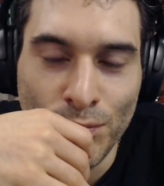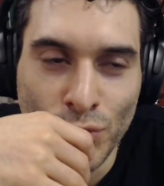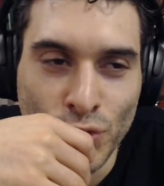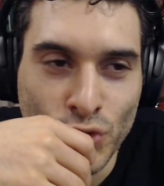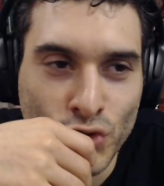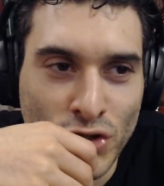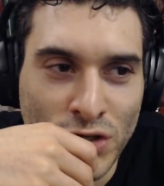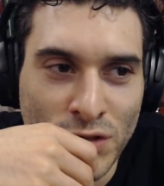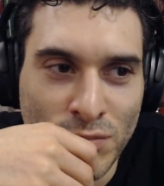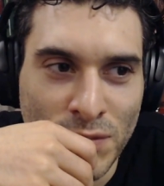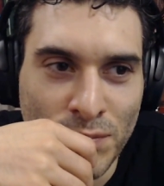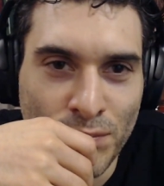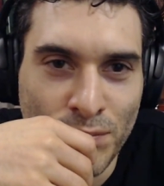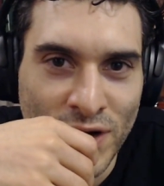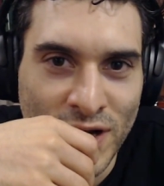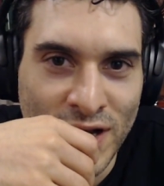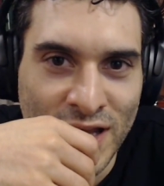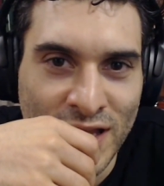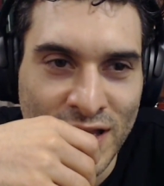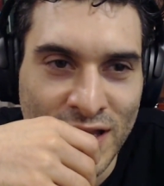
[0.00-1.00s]
you shouldn't be
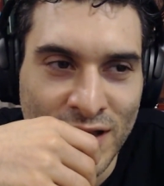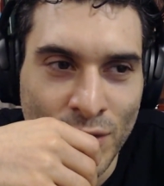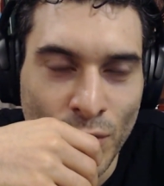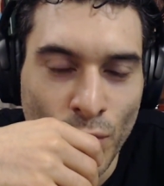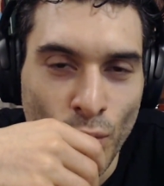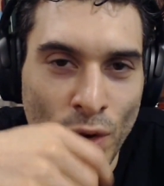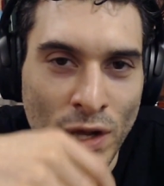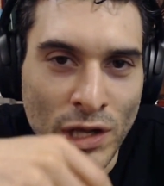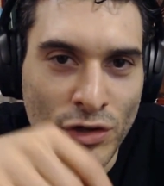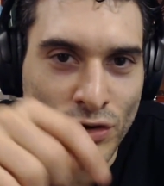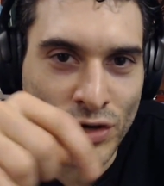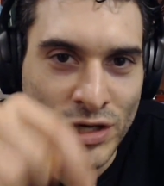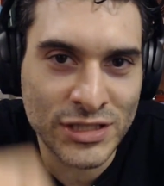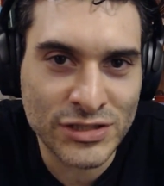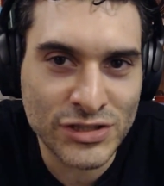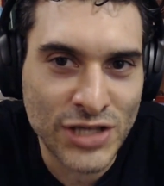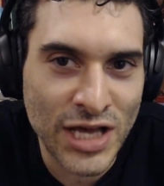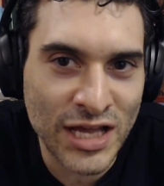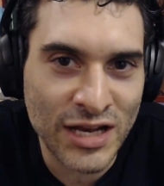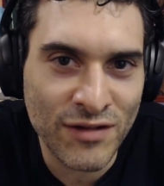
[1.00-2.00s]
praying while you're
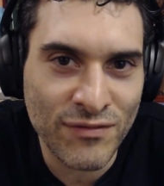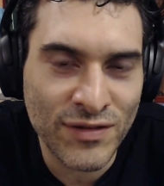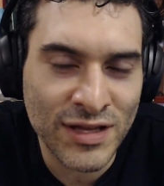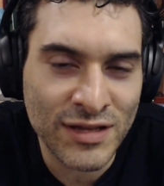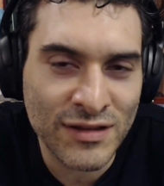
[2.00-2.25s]
inside of